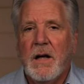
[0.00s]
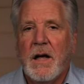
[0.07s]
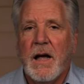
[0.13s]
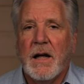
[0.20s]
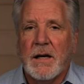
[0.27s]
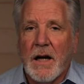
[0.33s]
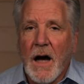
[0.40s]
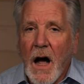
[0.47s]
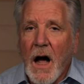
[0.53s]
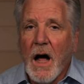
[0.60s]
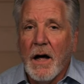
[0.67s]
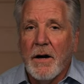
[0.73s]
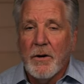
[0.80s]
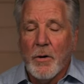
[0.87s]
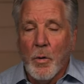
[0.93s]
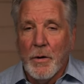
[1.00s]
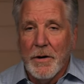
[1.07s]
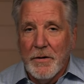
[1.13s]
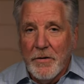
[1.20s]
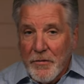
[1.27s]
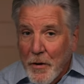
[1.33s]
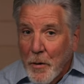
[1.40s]
And God,
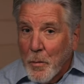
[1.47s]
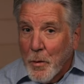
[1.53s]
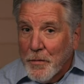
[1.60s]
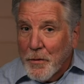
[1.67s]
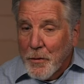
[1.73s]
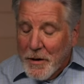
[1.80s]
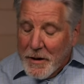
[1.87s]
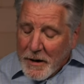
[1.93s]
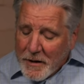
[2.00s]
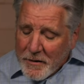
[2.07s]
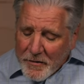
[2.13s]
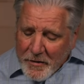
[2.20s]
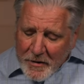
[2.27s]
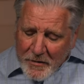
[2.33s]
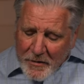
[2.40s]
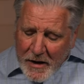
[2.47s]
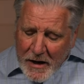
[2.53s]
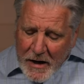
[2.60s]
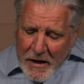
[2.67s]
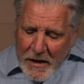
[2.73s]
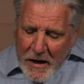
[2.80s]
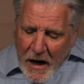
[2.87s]
according to Psalm
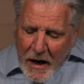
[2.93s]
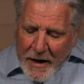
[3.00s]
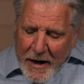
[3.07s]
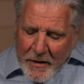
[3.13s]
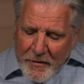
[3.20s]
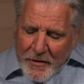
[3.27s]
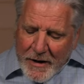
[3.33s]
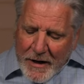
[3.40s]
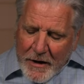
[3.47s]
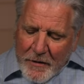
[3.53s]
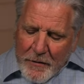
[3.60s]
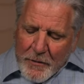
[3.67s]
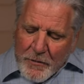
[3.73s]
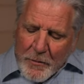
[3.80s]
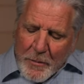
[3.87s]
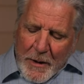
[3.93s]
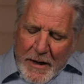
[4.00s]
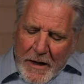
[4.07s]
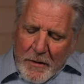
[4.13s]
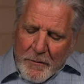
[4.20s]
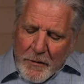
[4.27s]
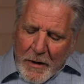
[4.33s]
139:16, God has an individual
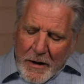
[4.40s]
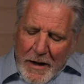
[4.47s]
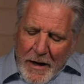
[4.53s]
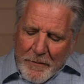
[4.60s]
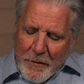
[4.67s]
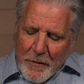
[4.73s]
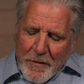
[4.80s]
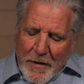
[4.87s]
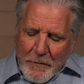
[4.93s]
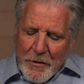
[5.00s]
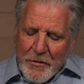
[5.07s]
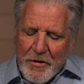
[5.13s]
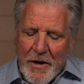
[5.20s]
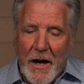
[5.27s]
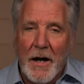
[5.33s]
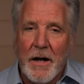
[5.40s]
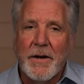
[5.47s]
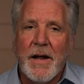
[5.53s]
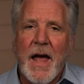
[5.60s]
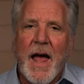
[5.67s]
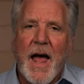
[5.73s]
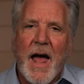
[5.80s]
plan for the life of every
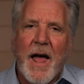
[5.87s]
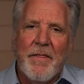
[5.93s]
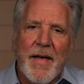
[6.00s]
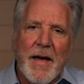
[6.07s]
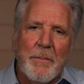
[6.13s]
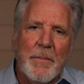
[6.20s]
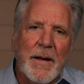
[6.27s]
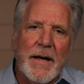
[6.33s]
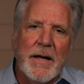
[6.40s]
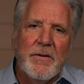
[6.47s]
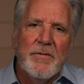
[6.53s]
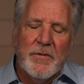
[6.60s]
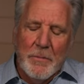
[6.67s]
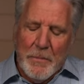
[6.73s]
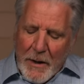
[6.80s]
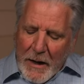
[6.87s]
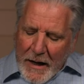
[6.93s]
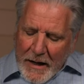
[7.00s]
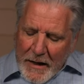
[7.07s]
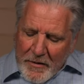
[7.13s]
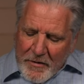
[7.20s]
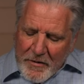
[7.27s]
child, and that plan is in
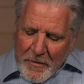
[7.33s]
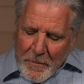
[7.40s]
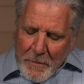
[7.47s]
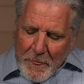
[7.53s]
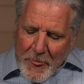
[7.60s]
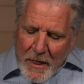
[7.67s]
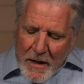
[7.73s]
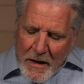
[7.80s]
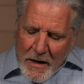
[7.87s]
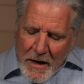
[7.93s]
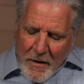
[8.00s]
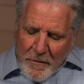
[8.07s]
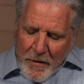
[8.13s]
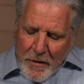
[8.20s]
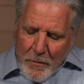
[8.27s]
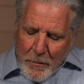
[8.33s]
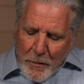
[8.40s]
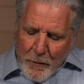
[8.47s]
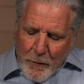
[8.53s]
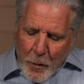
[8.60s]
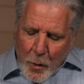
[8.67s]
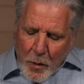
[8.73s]
place even
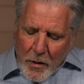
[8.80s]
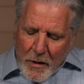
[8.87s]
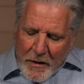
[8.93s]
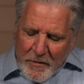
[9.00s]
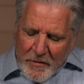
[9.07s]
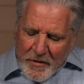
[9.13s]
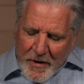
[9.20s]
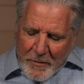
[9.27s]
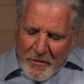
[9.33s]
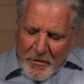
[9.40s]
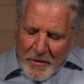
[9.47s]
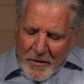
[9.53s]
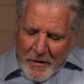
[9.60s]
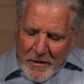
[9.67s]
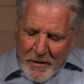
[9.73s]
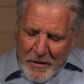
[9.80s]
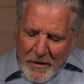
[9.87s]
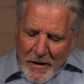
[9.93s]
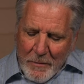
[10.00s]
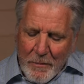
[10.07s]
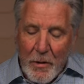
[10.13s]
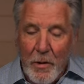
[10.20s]
before conception
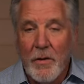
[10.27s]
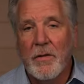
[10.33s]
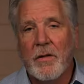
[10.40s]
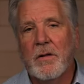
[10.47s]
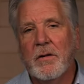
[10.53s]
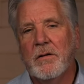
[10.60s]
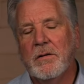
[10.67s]
and birth.